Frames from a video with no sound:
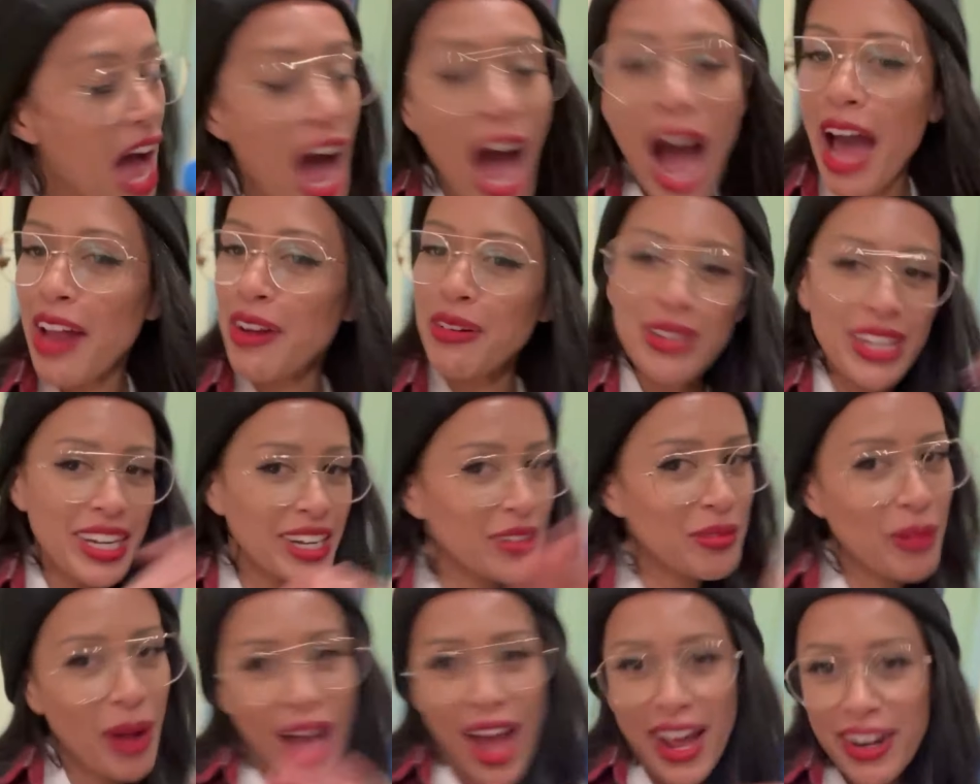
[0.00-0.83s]
I don't need
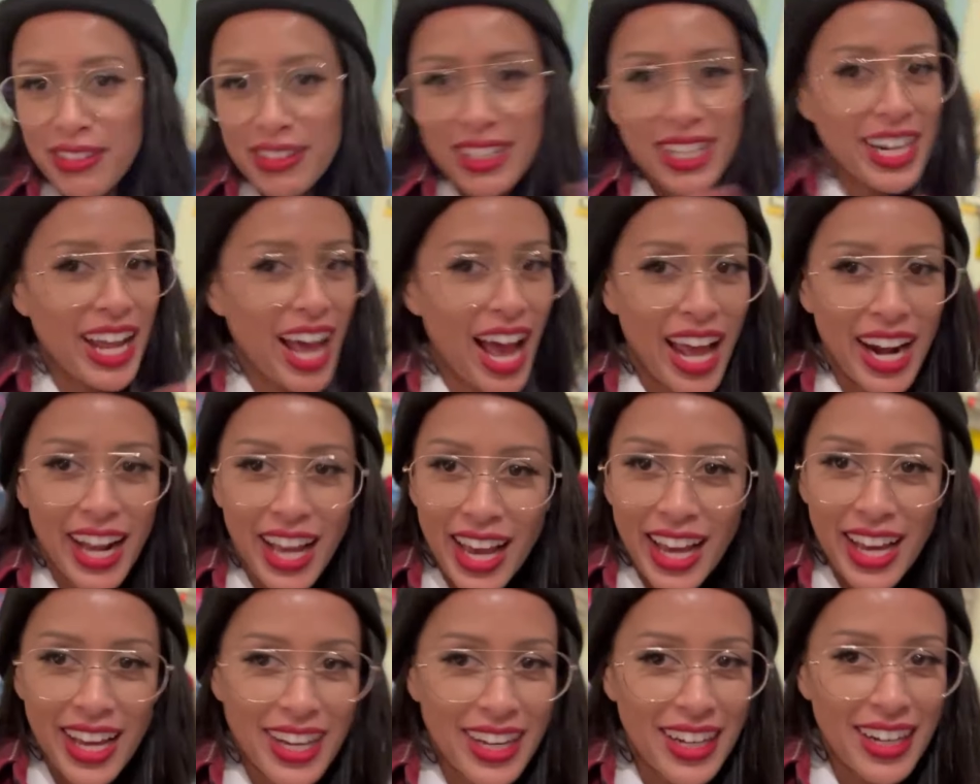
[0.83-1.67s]
a
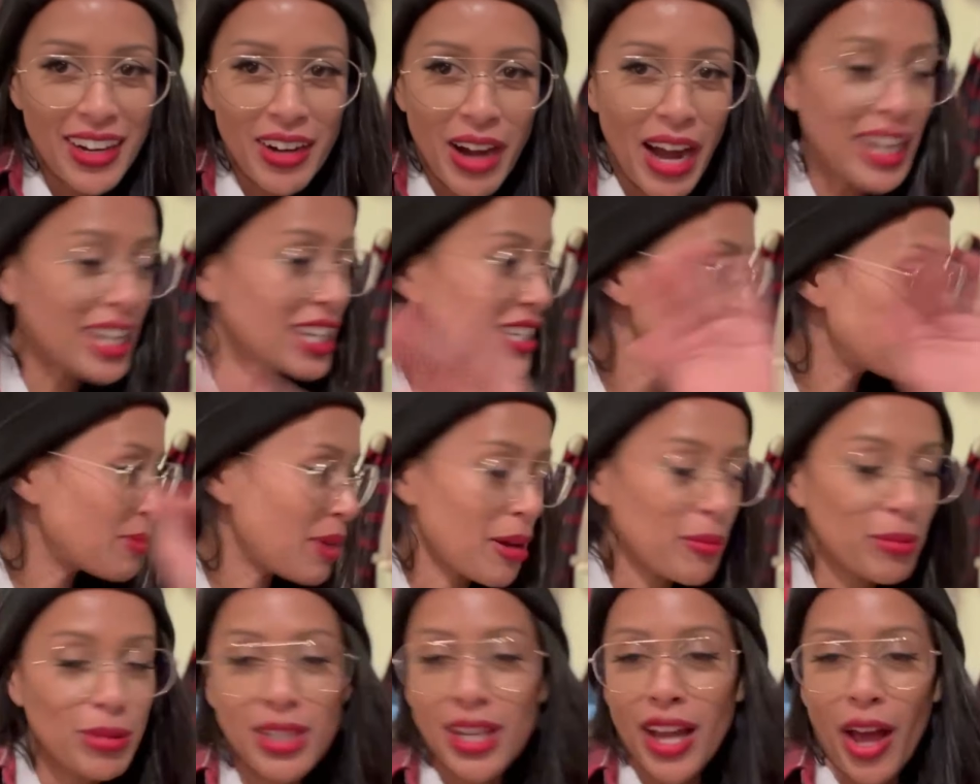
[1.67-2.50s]
headache. I need to be
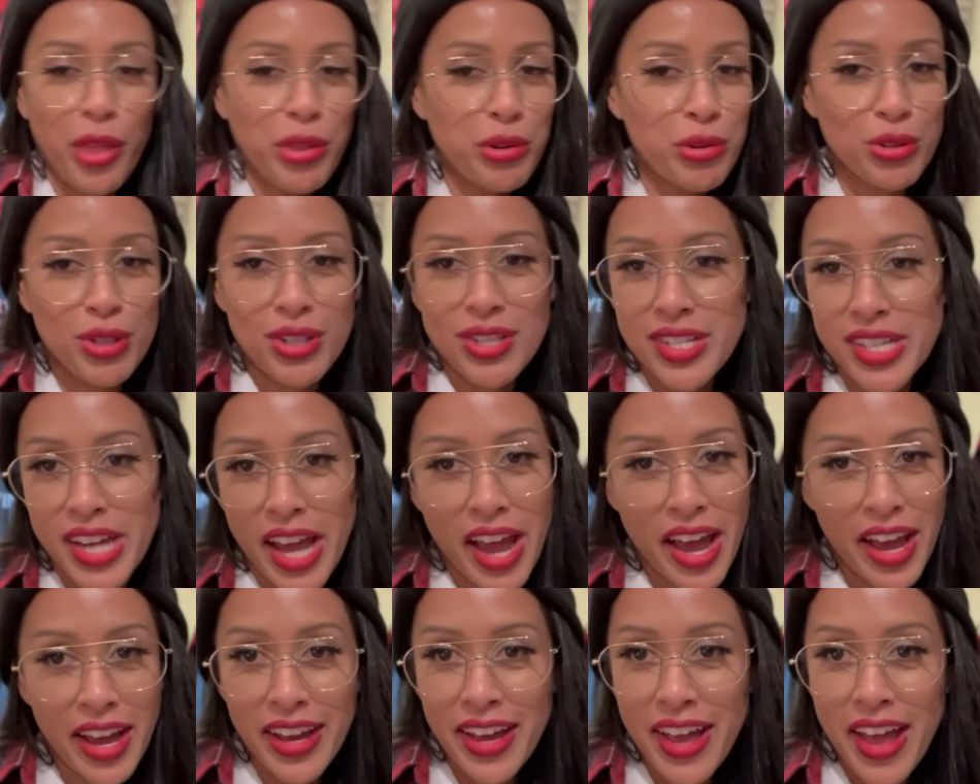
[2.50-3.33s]
able to get through this
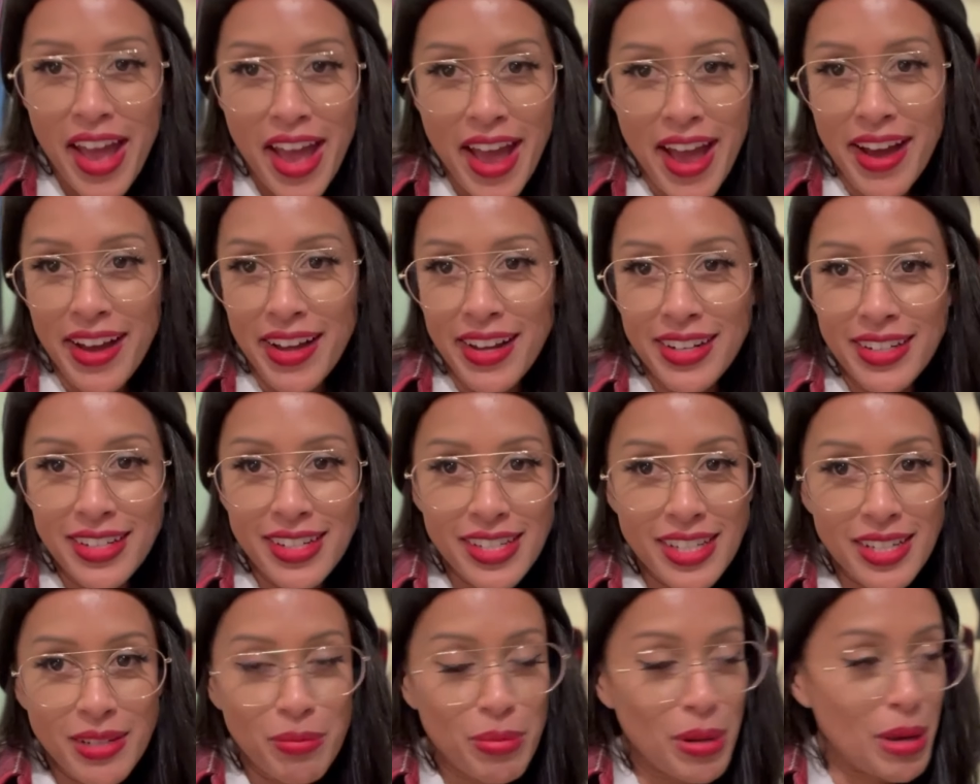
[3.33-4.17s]
day
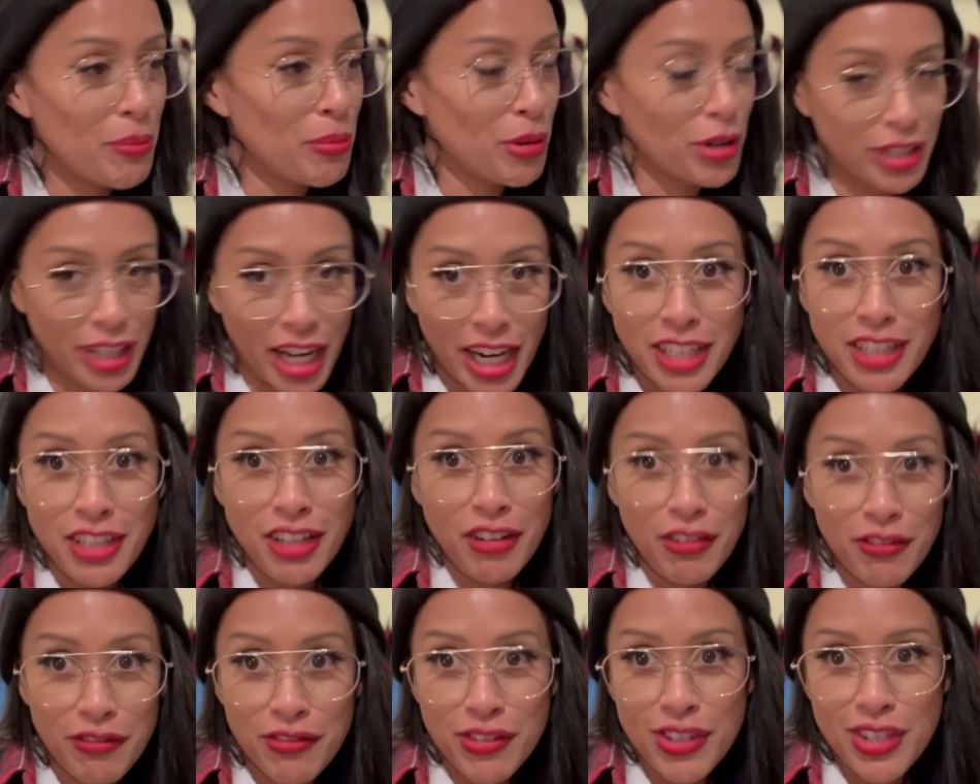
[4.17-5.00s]
and be
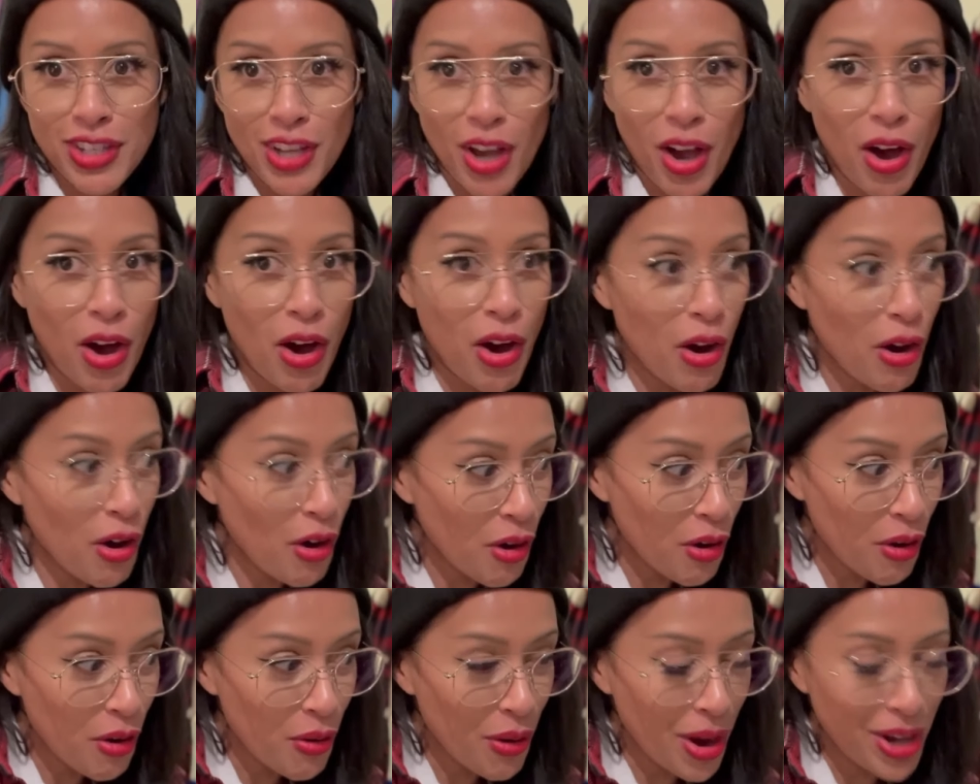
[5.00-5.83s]
productive.
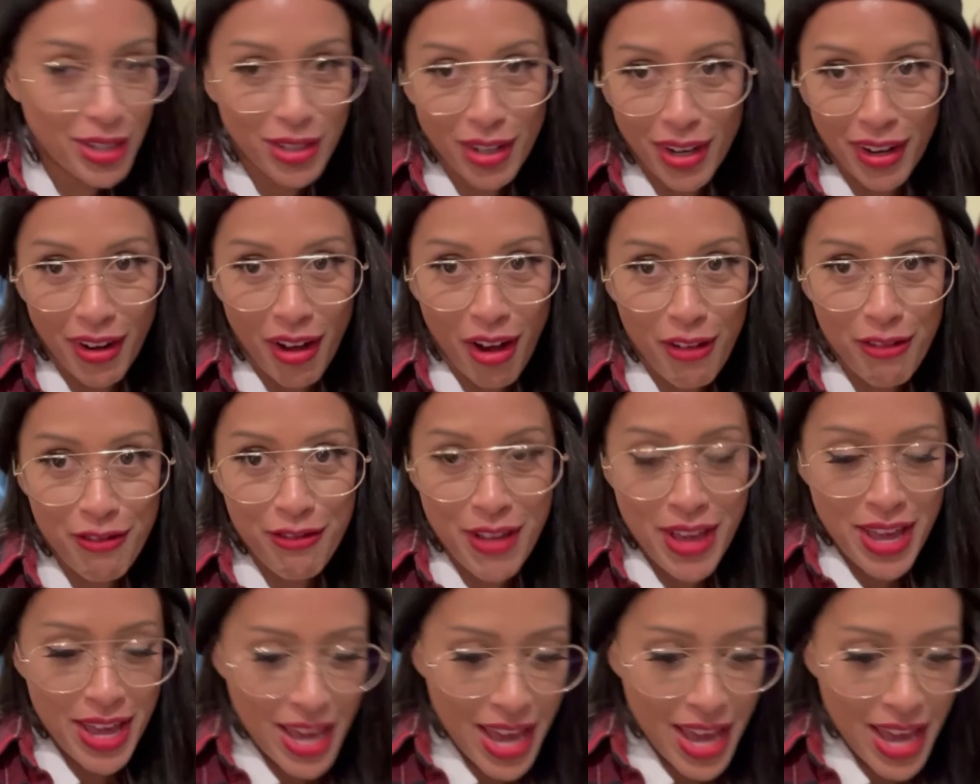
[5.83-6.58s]
So I took it off. I'm